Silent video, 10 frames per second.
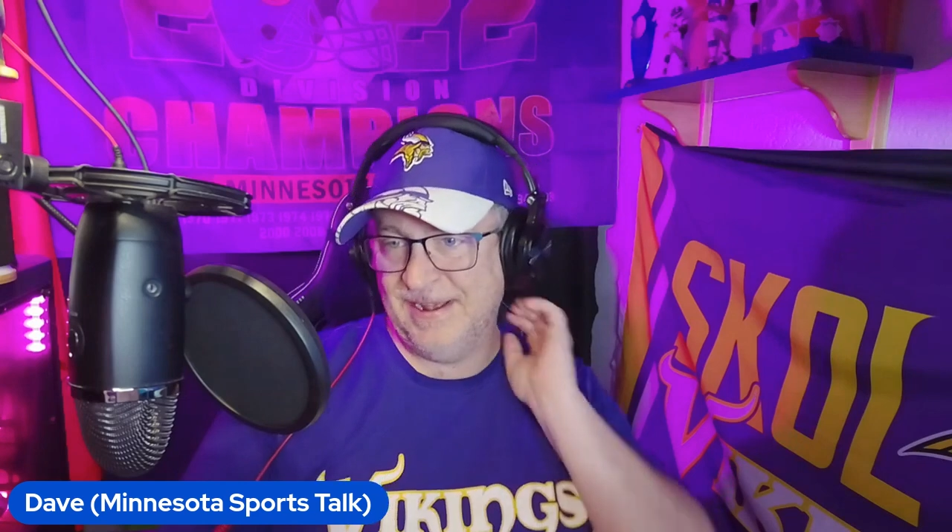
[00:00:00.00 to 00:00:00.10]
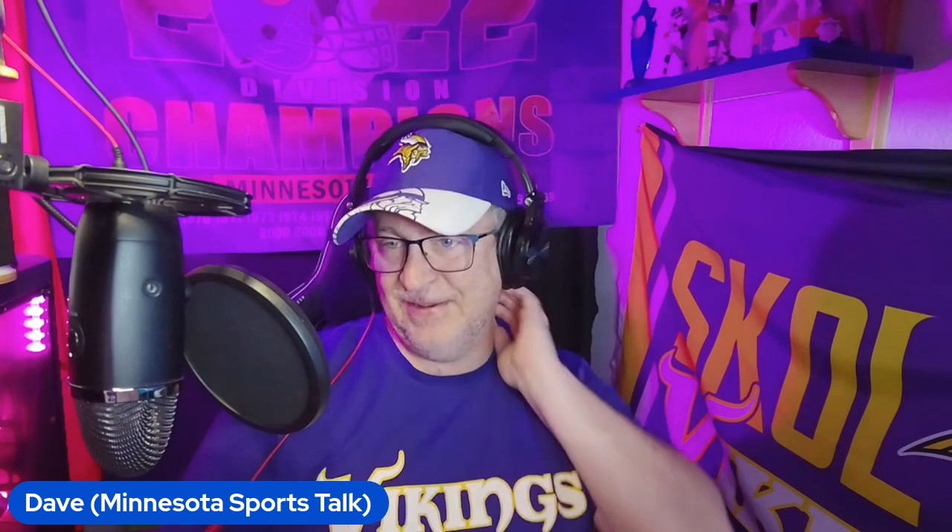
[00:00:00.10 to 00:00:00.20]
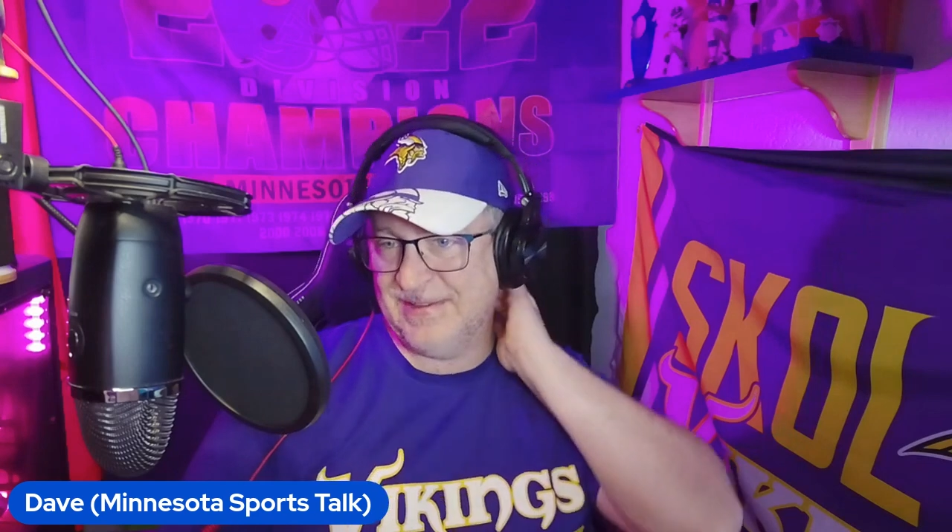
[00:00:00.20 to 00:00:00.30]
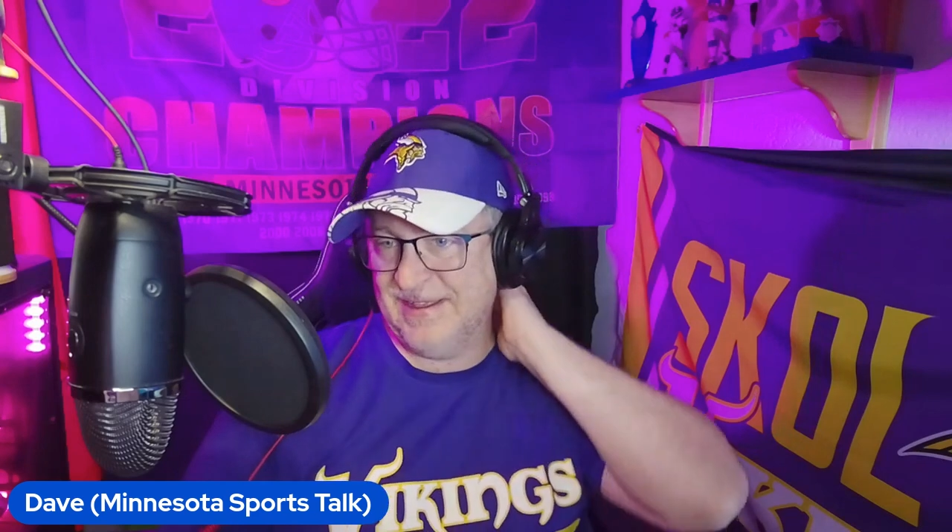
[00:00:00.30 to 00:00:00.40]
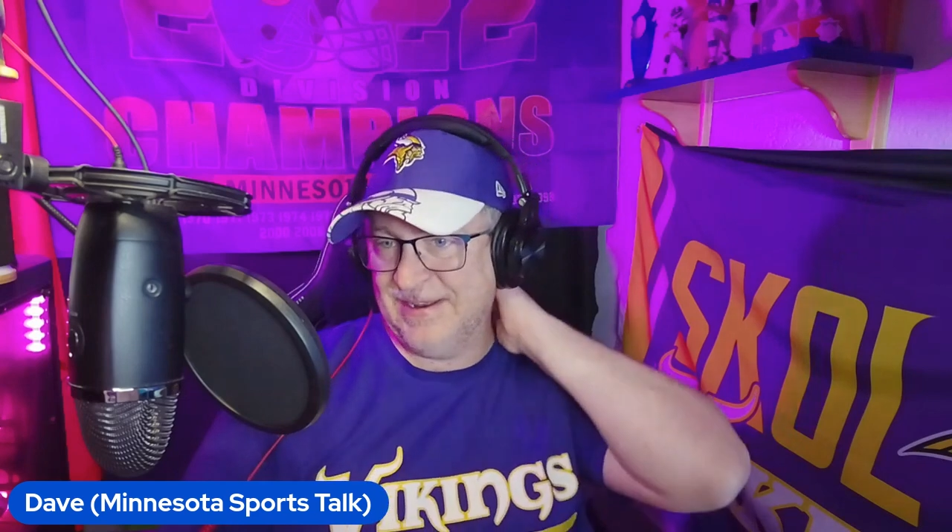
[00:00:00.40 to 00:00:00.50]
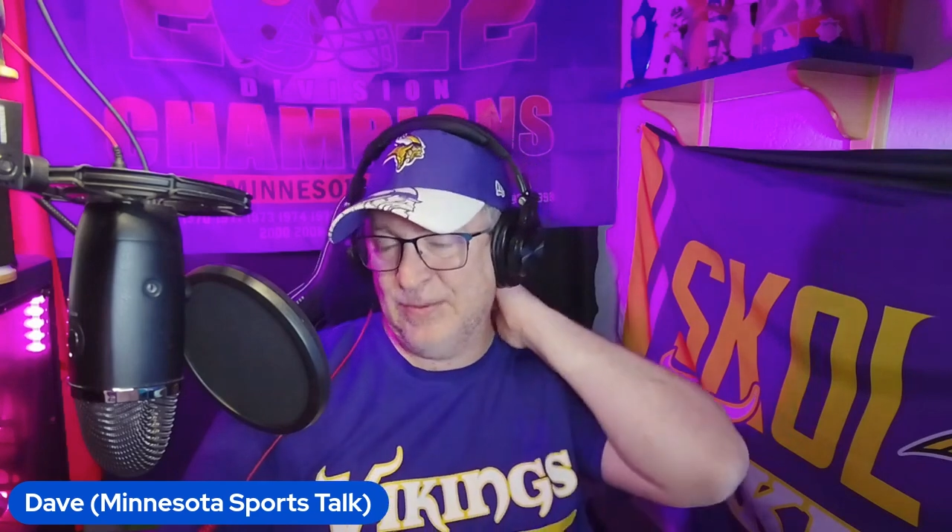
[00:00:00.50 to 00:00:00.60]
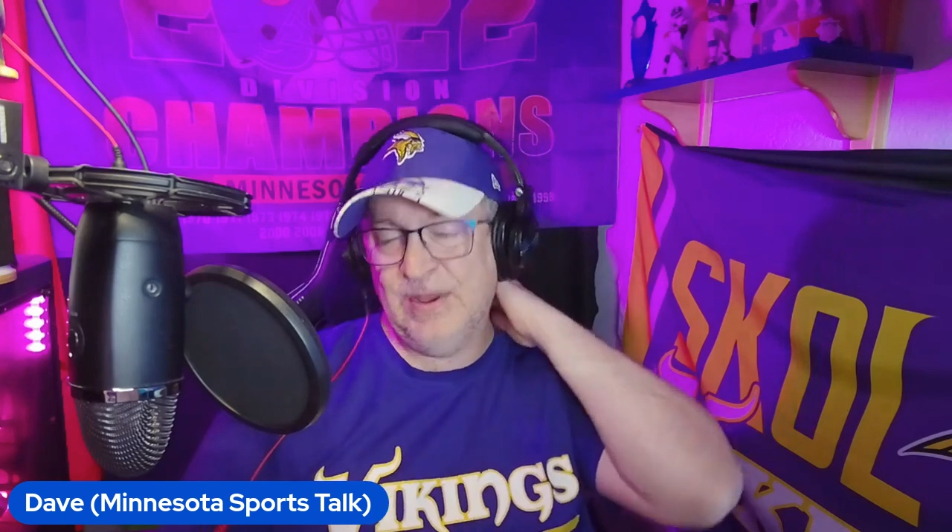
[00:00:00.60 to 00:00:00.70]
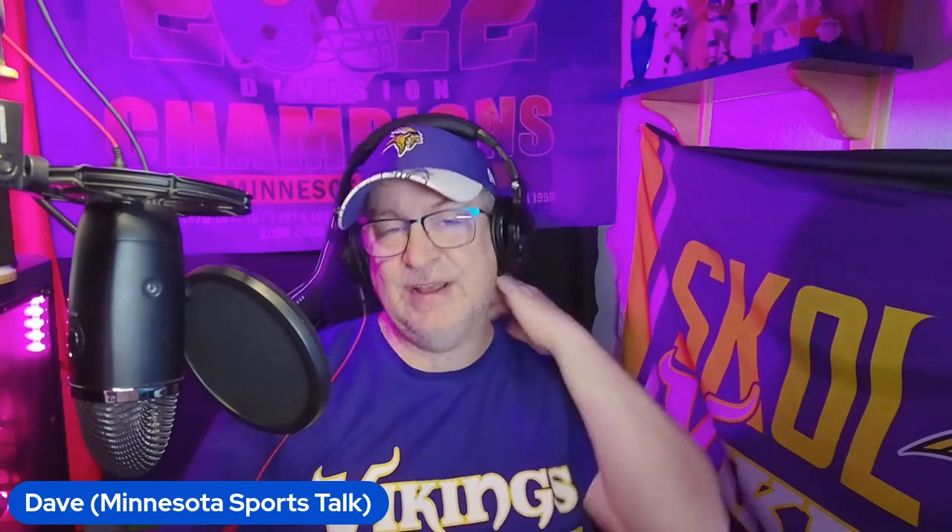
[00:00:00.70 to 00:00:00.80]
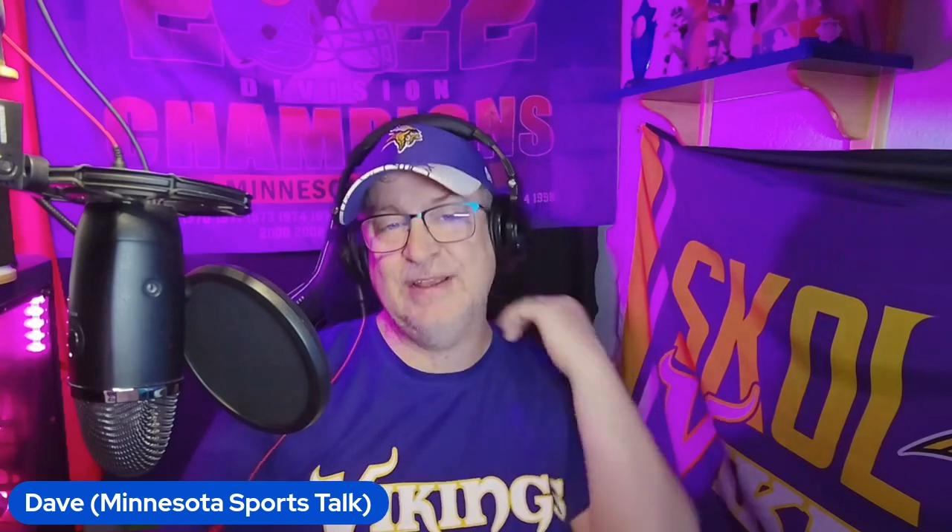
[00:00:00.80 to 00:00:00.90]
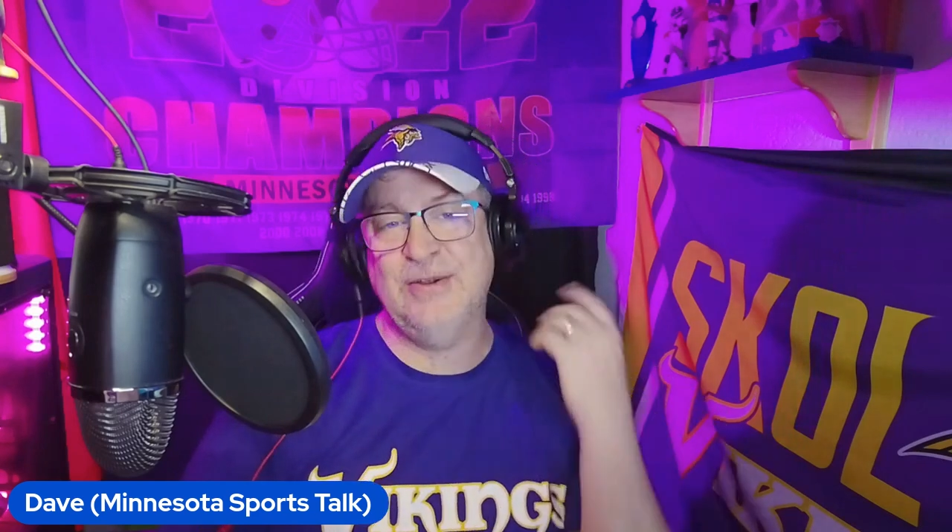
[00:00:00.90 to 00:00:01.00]
I don't think,
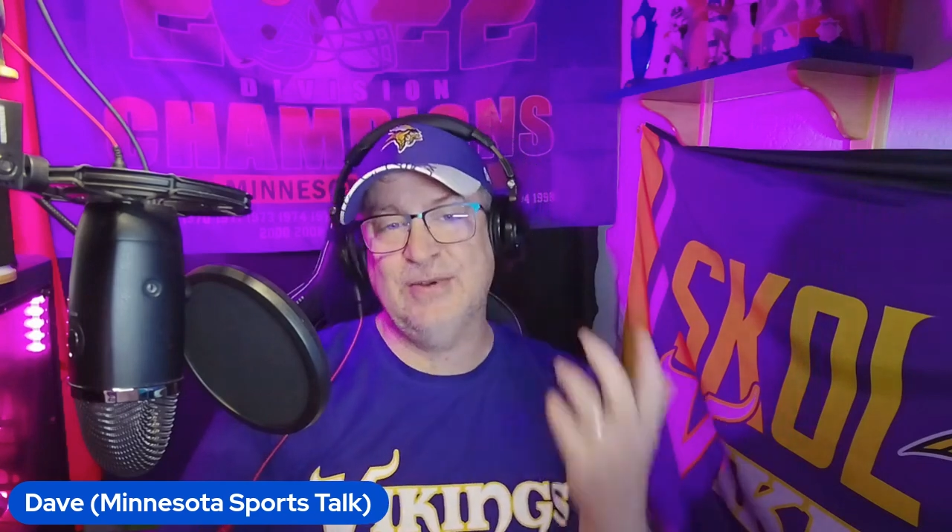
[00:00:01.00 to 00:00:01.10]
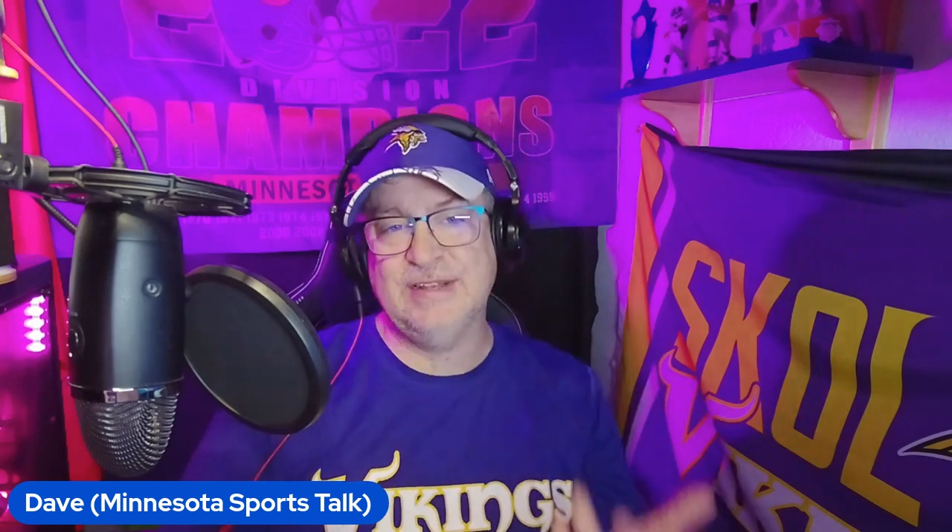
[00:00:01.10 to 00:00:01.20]
well, you know,